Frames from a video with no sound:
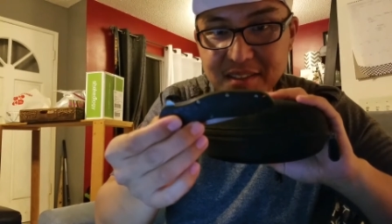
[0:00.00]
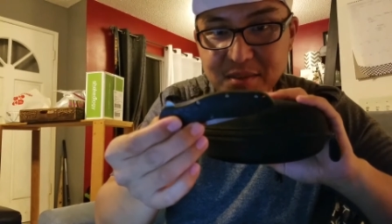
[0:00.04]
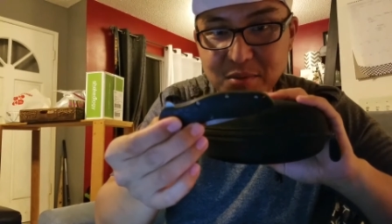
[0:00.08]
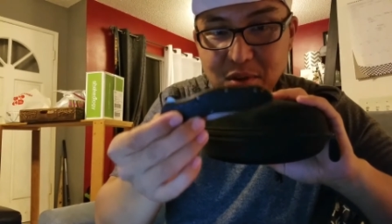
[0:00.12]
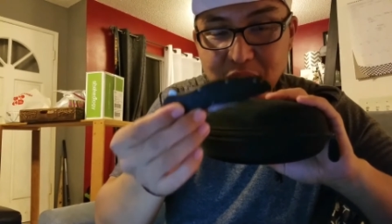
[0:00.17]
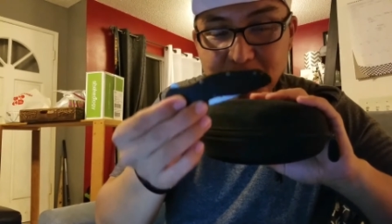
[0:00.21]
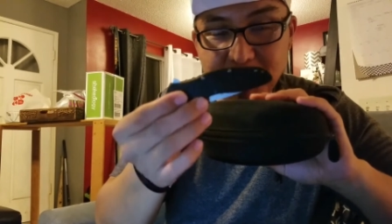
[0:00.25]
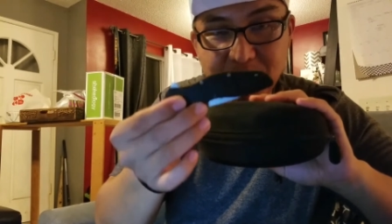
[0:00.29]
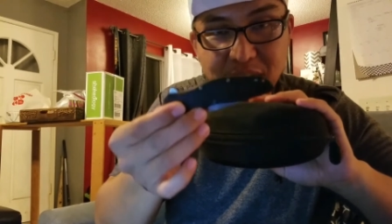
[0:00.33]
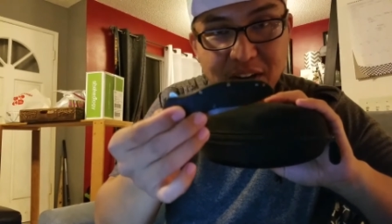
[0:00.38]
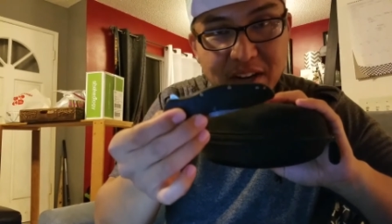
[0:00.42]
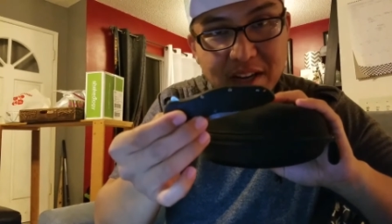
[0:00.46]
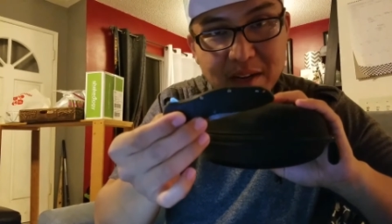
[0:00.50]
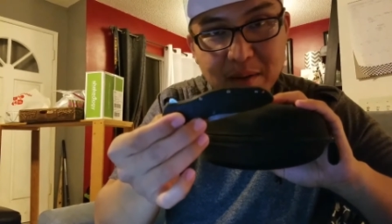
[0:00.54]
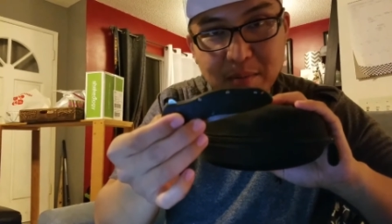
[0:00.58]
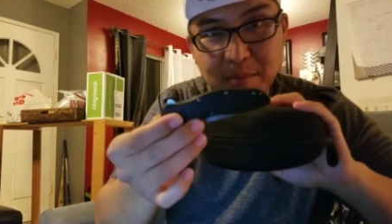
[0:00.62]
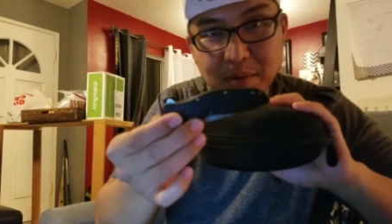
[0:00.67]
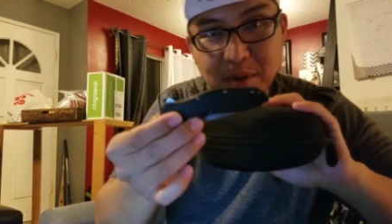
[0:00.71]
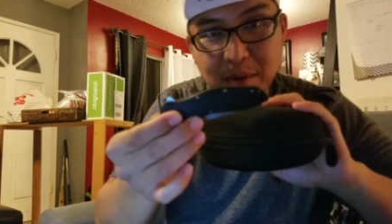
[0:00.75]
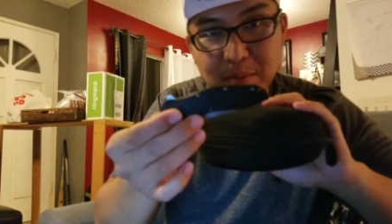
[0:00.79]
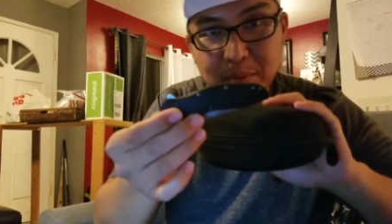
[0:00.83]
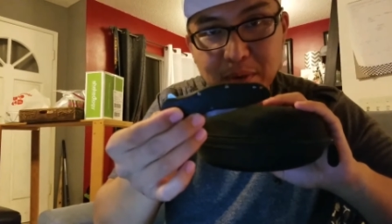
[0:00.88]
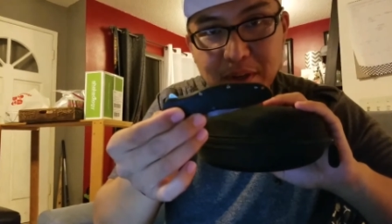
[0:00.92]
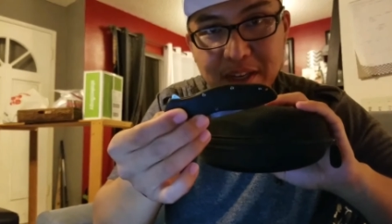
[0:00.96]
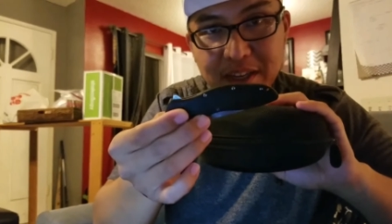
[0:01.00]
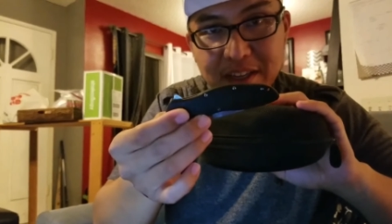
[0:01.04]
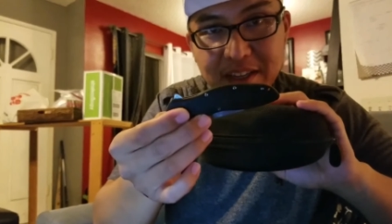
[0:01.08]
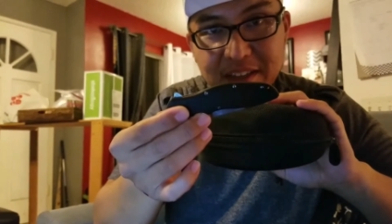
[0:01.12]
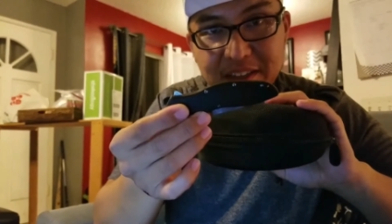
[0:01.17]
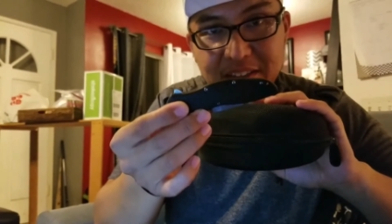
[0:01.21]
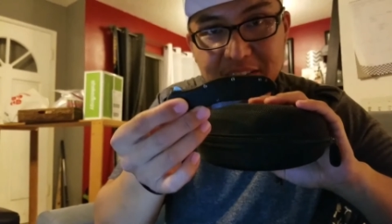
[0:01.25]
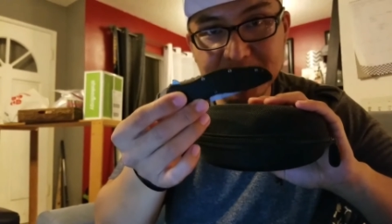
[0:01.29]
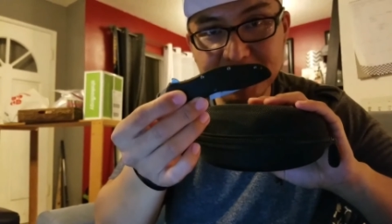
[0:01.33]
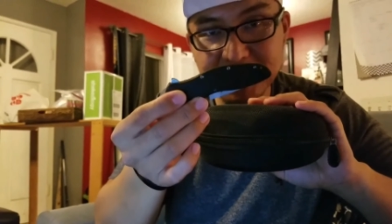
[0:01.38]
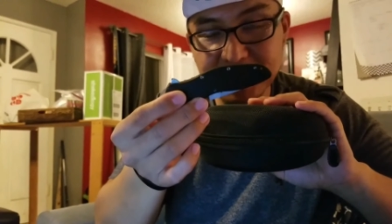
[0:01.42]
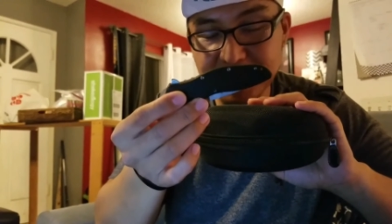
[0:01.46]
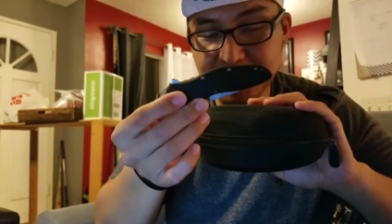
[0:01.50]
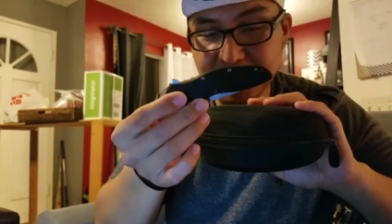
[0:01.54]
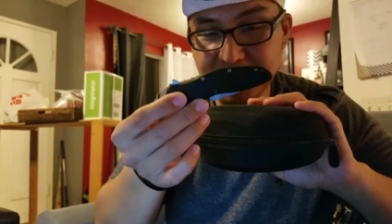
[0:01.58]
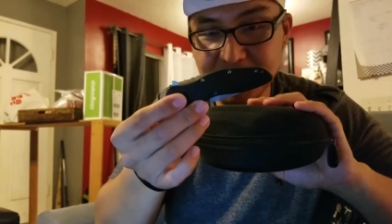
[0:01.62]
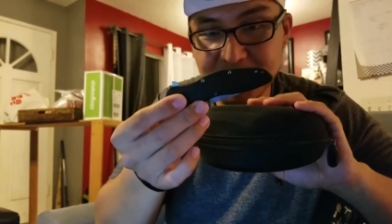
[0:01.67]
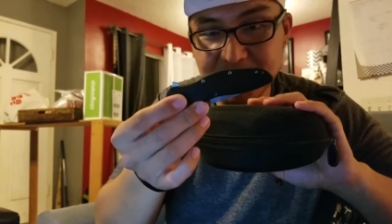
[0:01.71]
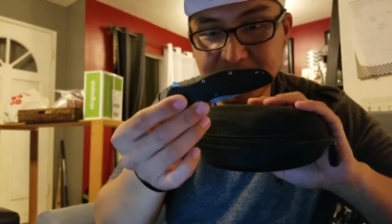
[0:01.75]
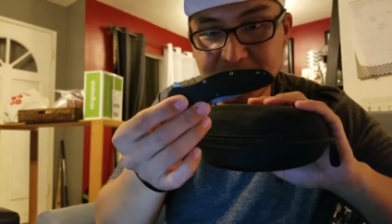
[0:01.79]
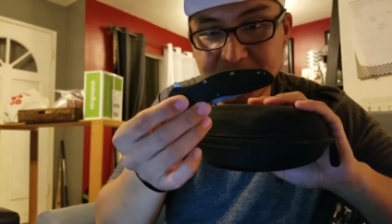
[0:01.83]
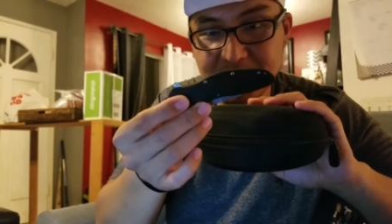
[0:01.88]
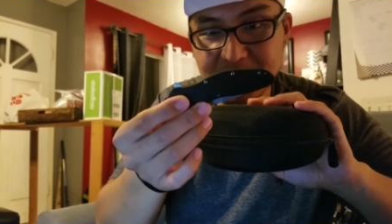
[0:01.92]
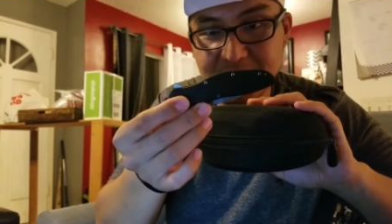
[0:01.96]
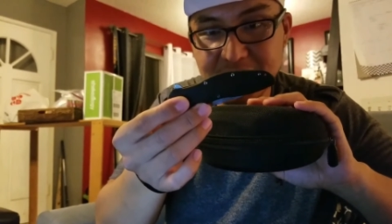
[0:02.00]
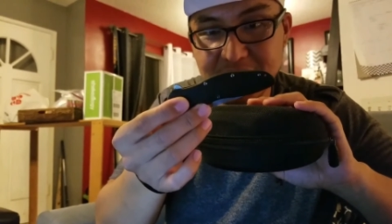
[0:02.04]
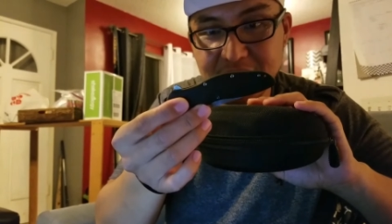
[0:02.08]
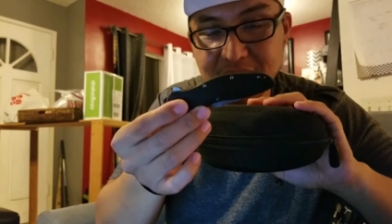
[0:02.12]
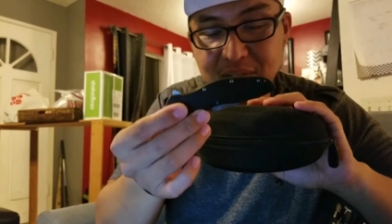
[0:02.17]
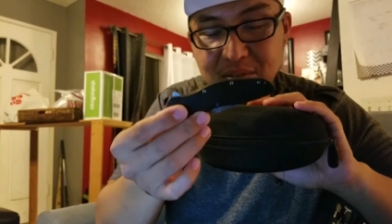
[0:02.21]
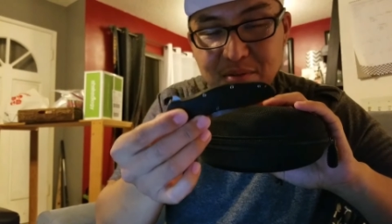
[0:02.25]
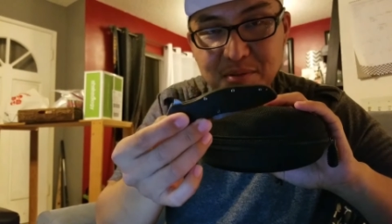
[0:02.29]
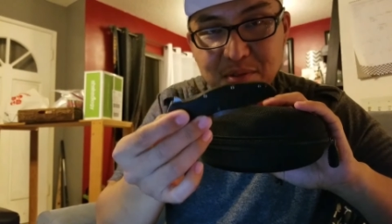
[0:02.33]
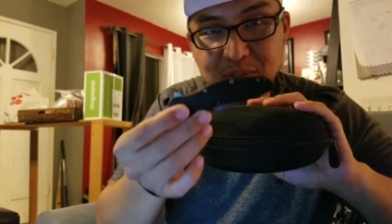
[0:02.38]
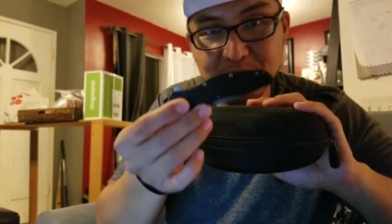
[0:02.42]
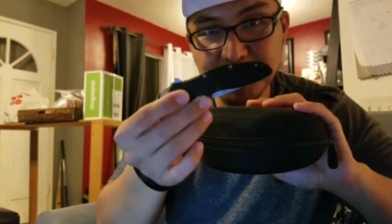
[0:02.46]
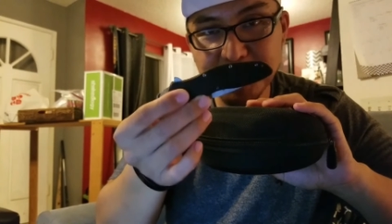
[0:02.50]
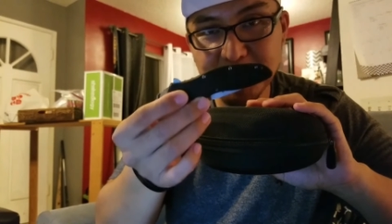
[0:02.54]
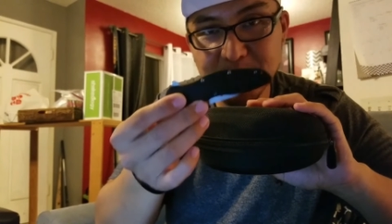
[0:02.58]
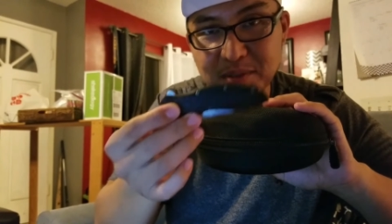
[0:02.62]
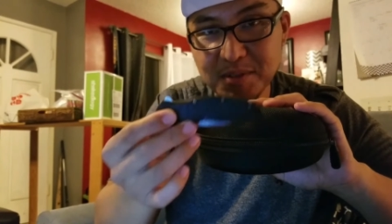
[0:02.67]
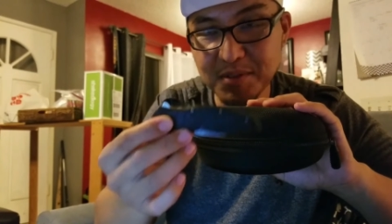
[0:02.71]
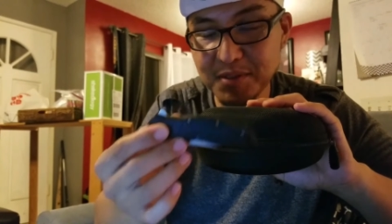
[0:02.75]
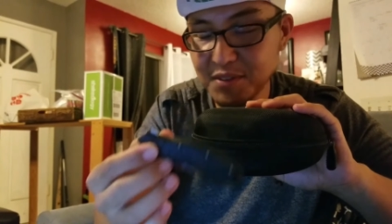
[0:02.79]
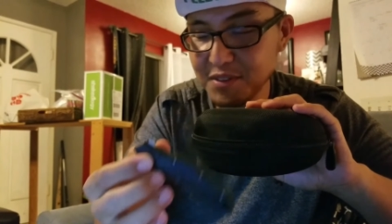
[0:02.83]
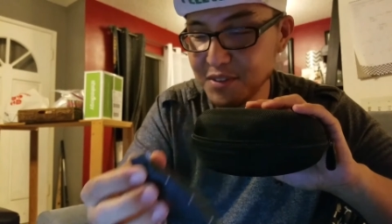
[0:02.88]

while riding my bike, just on the side of the road.